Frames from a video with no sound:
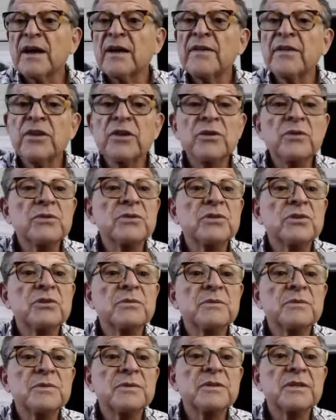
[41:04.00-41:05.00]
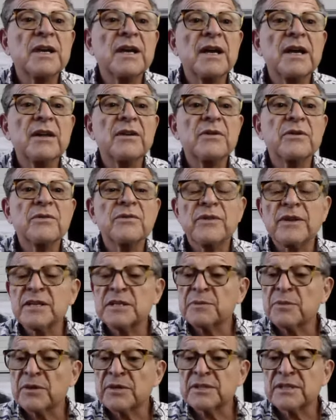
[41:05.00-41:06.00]
on the YouTube side or
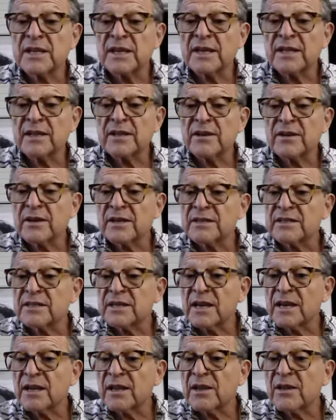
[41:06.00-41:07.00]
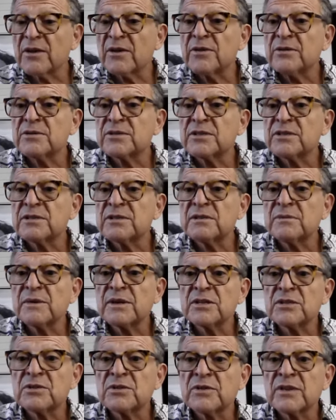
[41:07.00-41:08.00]
Facebook side there can say hello just to
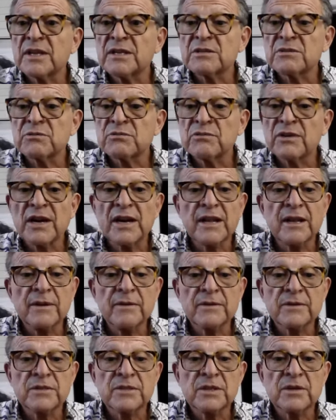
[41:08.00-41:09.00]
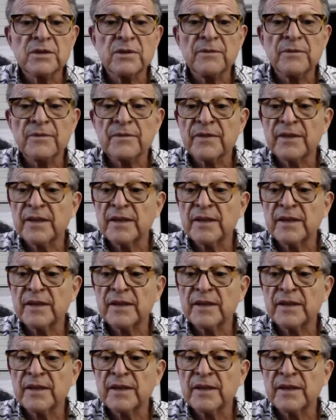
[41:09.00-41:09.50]
make sure that's running still?